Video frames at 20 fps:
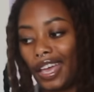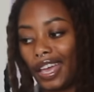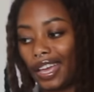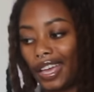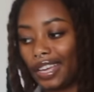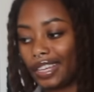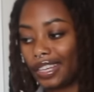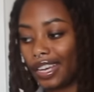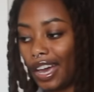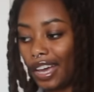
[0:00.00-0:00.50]

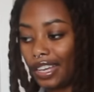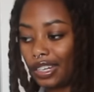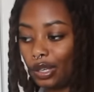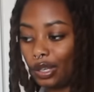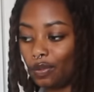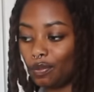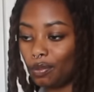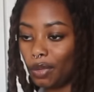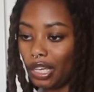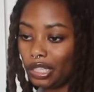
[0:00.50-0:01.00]
and kind
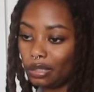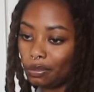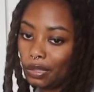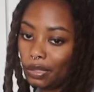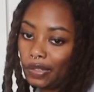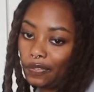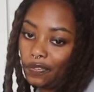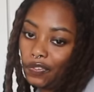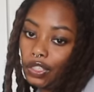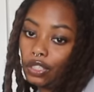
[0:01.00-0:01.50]
of made
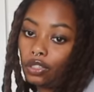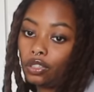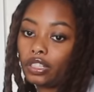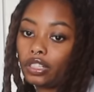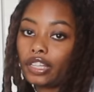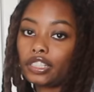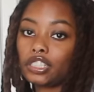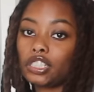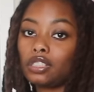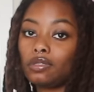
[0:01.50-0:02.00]
me feel
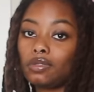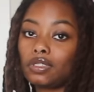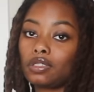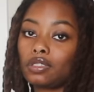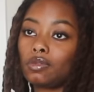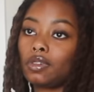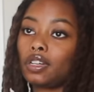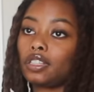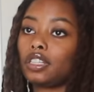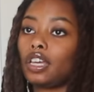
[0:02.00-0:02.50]
like she was
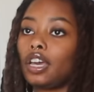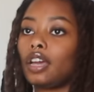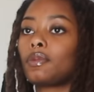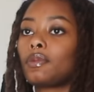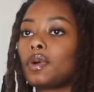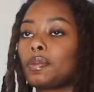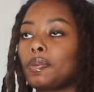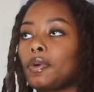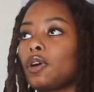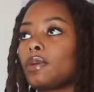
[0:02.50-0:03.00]
the one
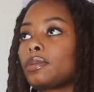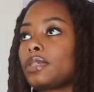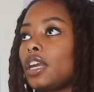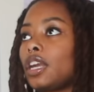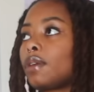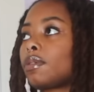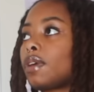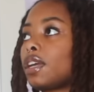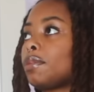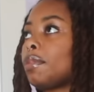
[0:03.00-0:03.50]
that, what poem did
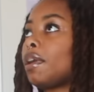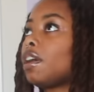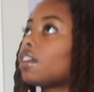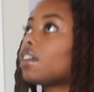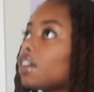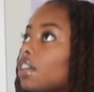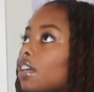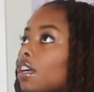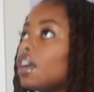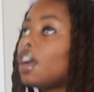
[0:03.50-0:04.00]
I write about
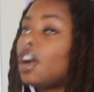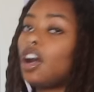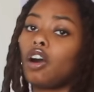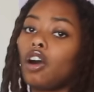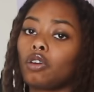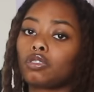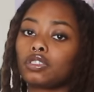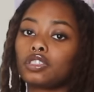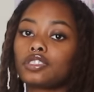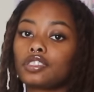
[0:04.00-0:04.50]
her?
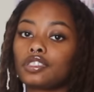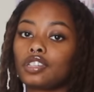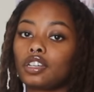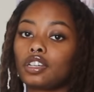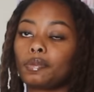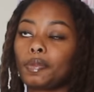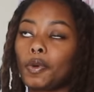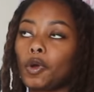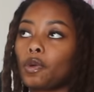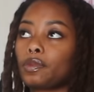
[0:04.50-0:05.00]
Oh, there's a
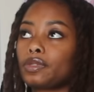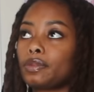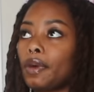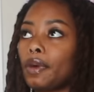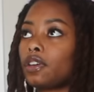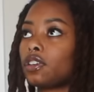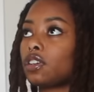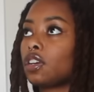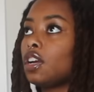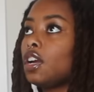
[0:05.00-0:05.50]
ton of poems
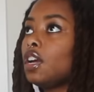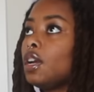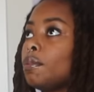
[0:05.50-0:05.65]
about her.